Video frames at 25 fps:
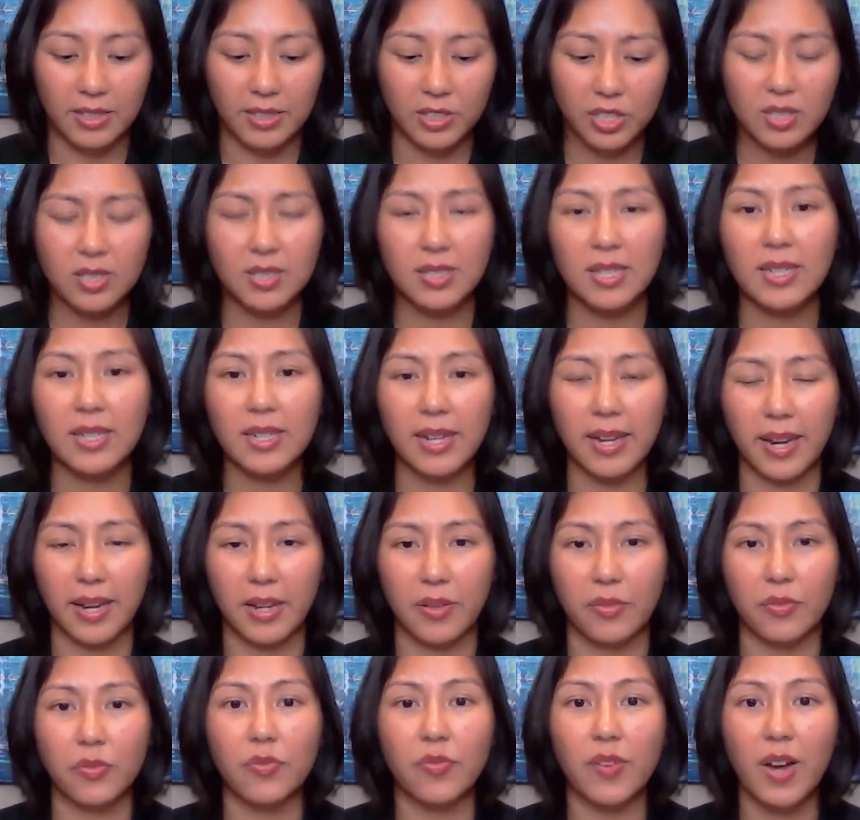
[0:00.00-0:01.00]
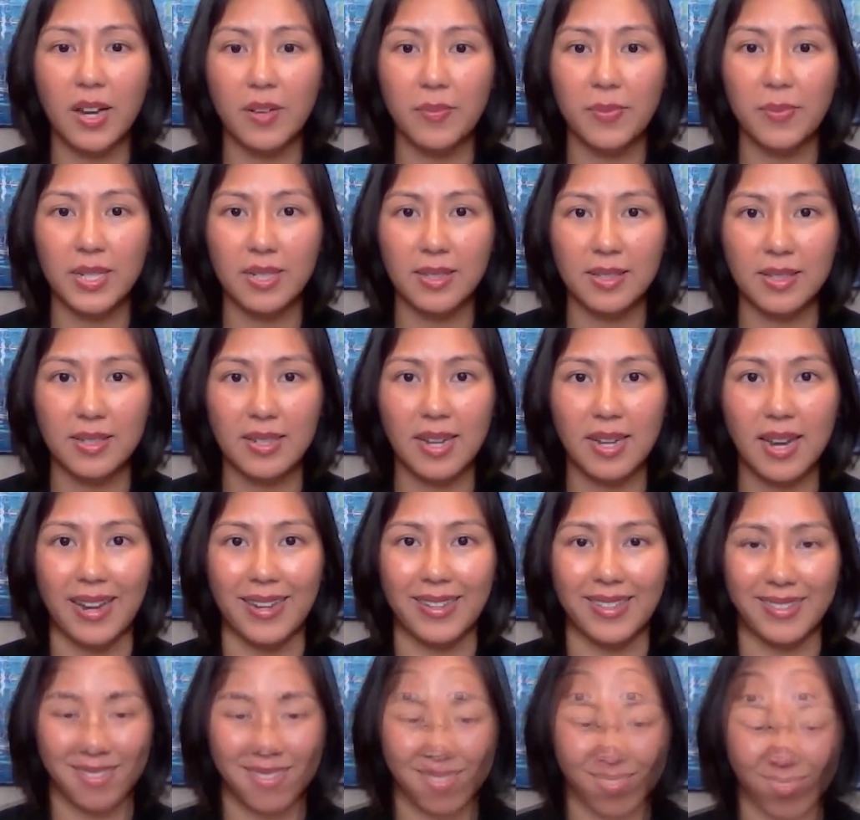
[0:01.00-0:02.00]
And just dedicate five minutes a
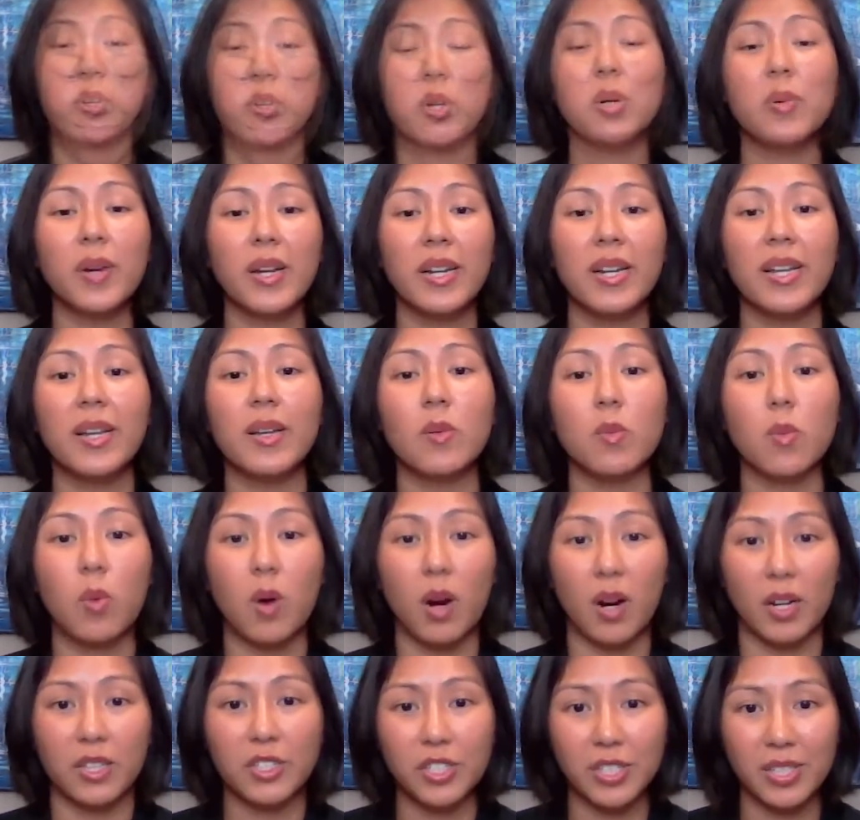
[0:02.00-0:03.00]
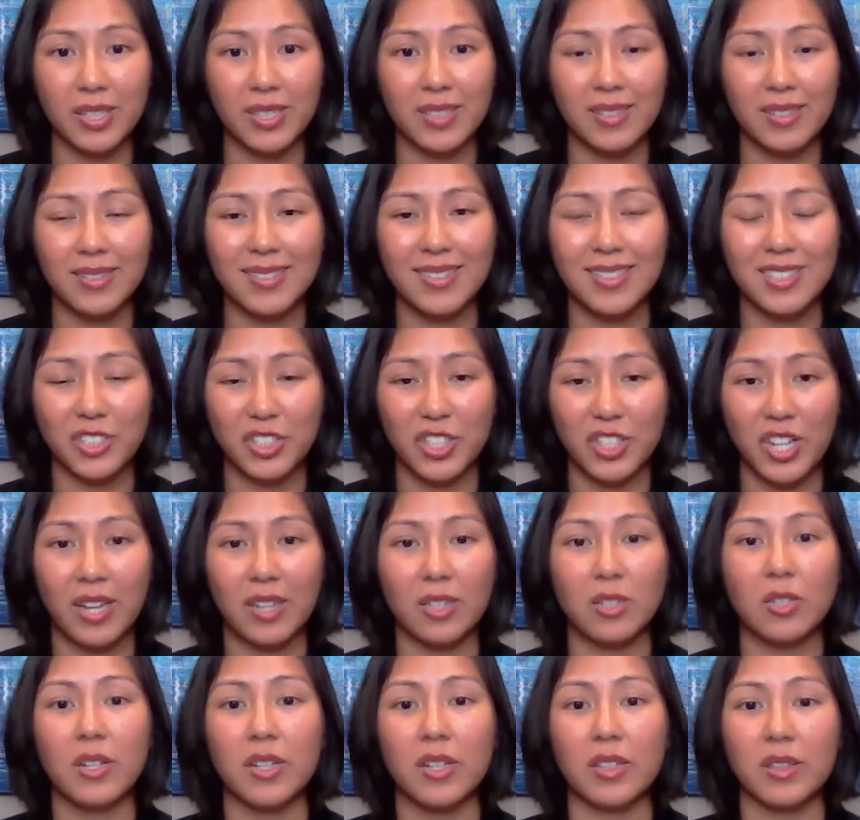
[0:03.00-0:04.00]
day. And if you're already watching this
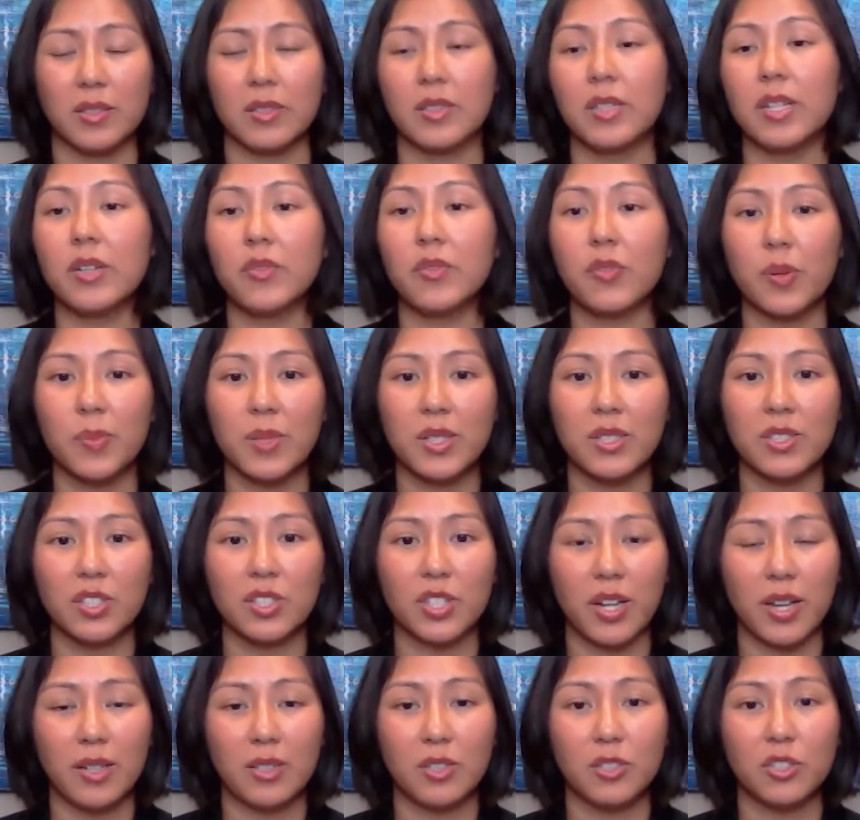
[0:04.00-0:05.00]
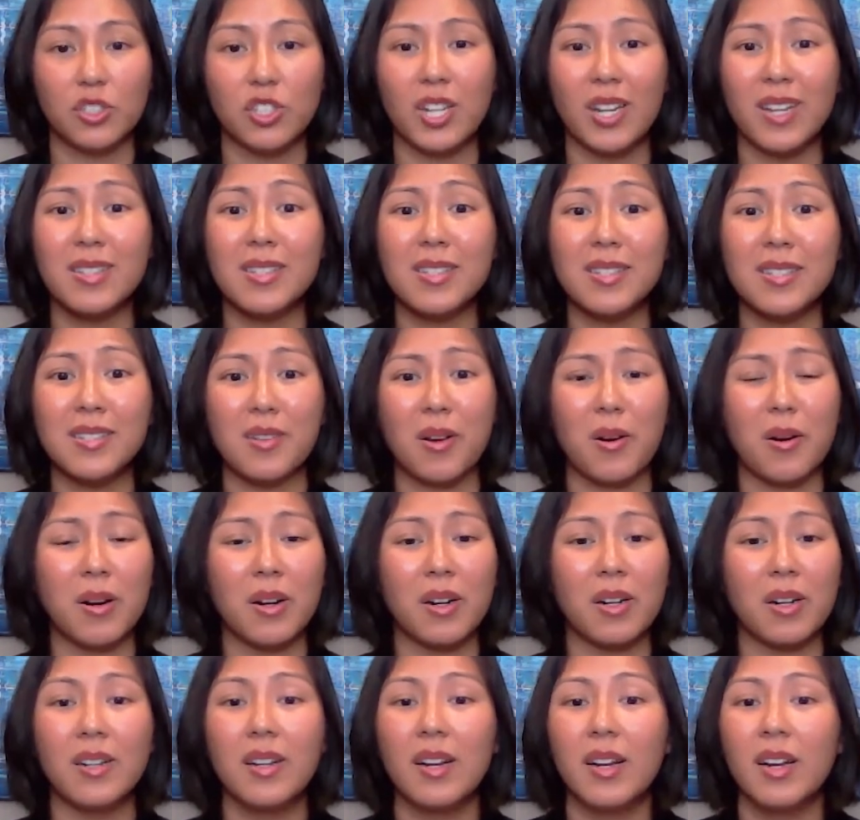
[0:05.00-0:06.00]
channel and learning from this channel, chances
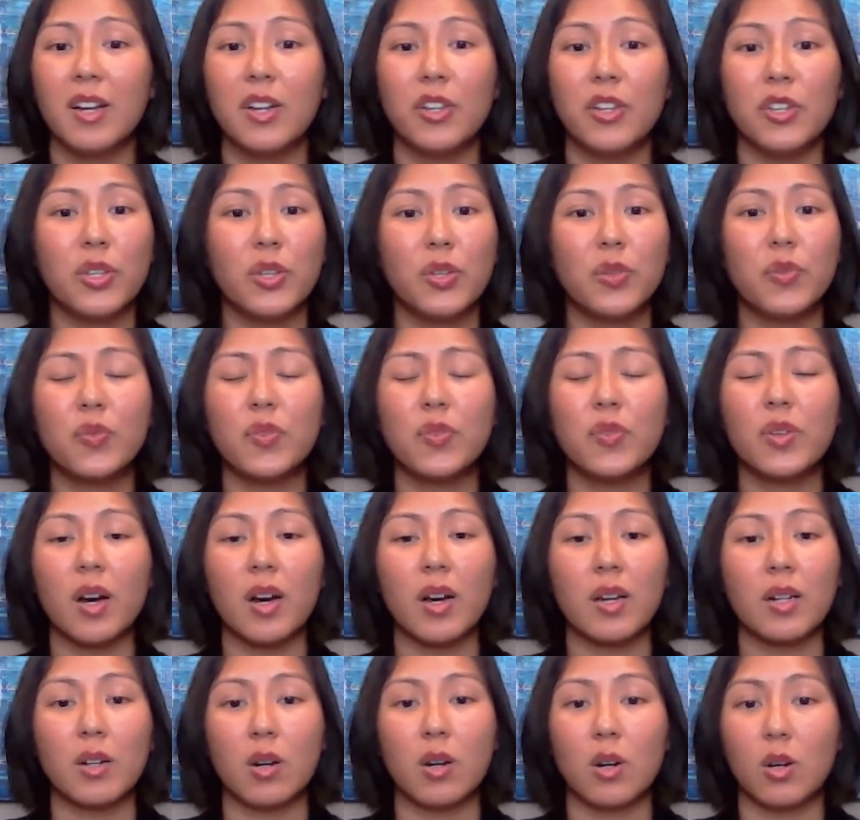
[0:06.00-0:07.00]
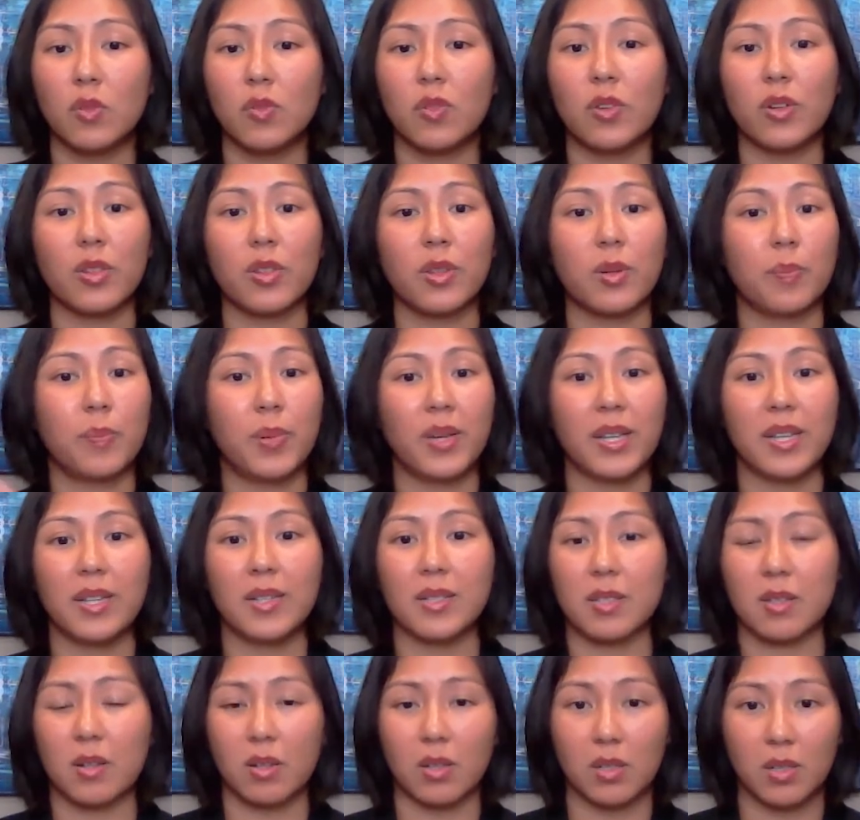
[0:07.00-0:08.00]
are you've gone over the
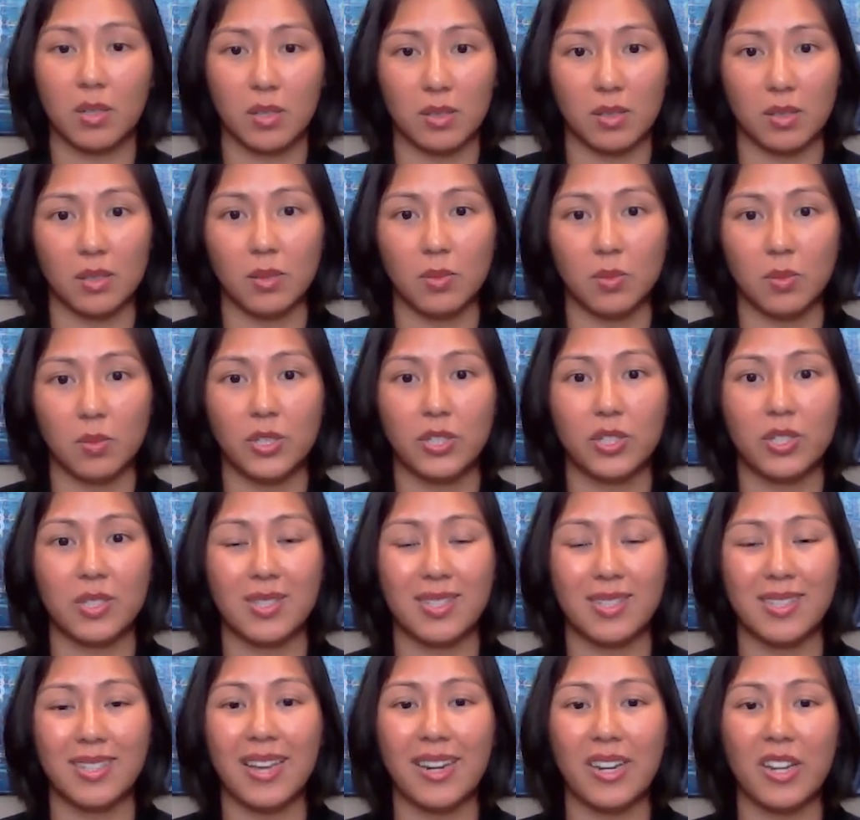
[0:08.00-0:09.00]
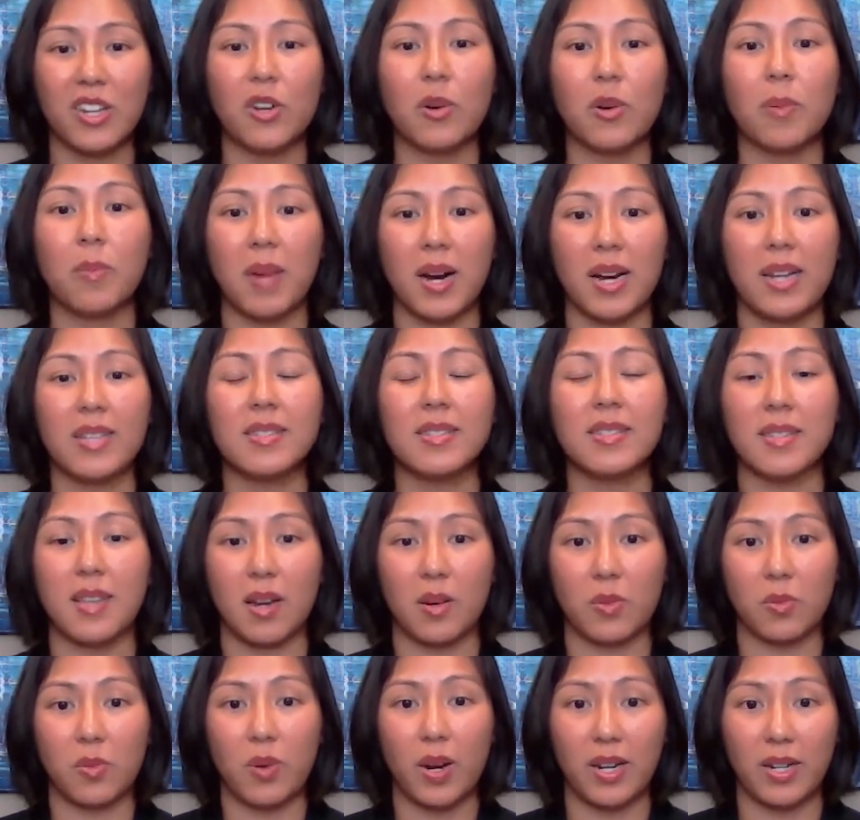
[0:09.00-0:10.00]
biggest hurdle, which is getting your
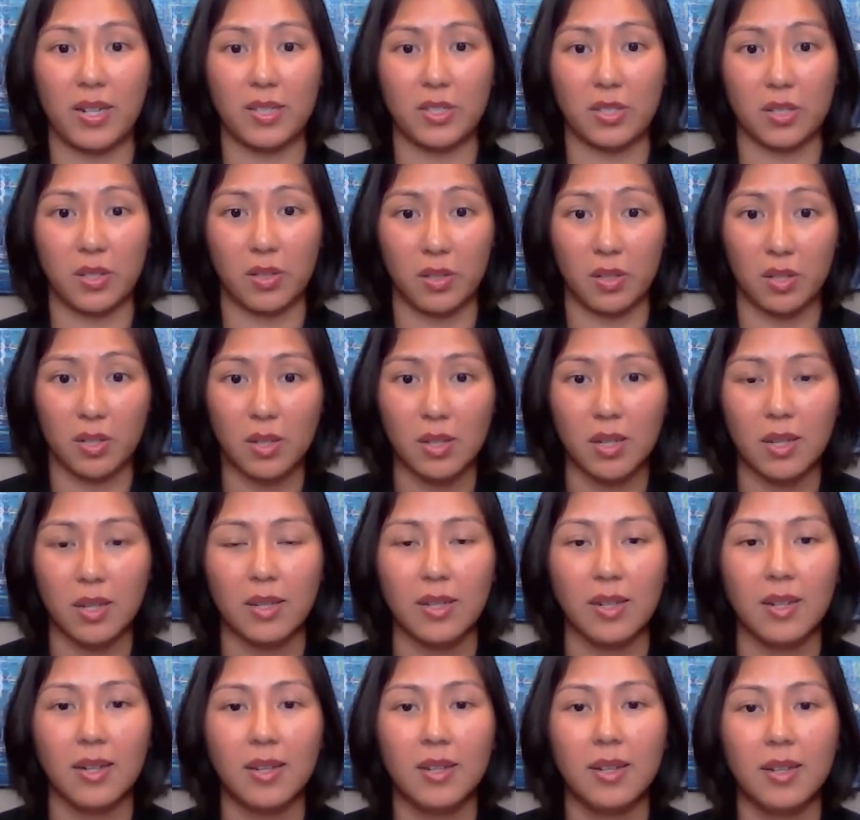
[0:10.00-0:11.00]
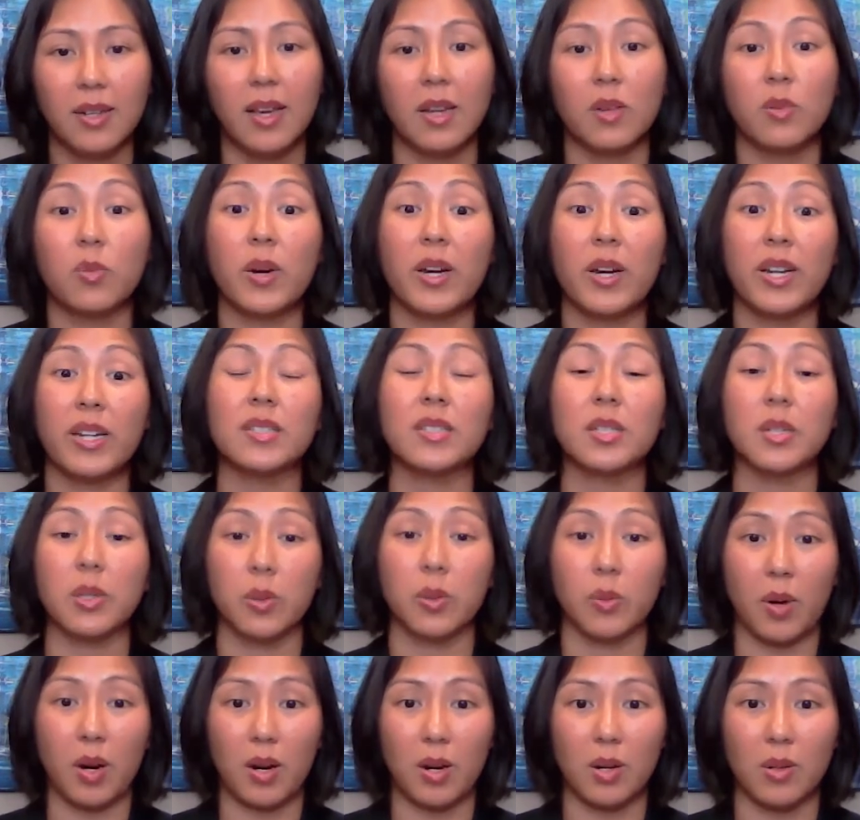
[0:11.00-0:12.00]
mindset ready to learn and ready
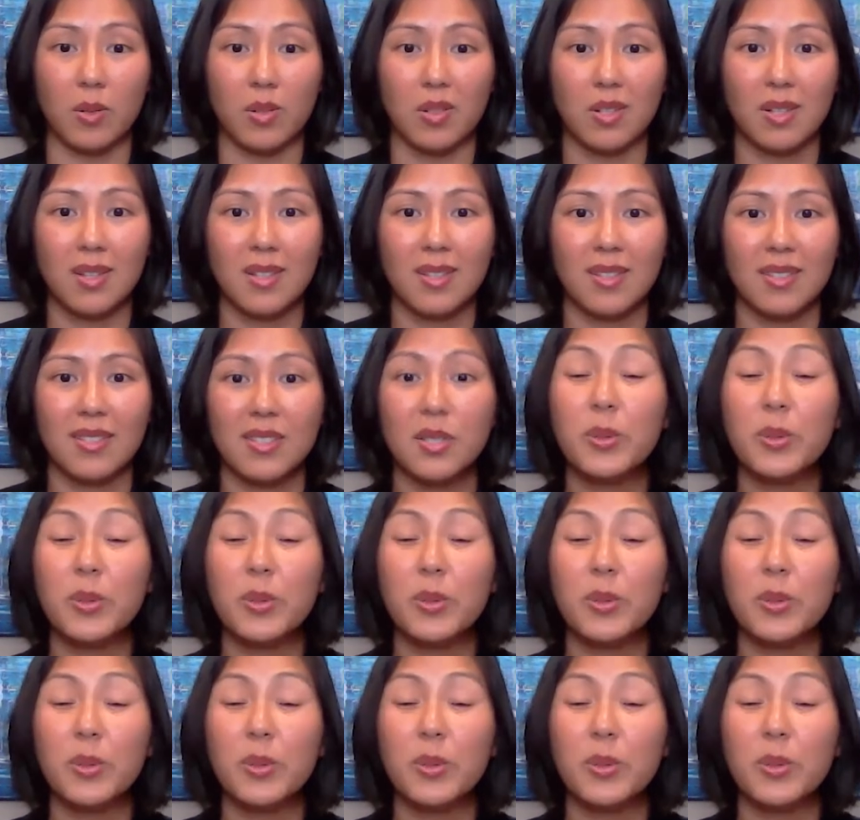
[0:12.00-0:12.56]
to grow.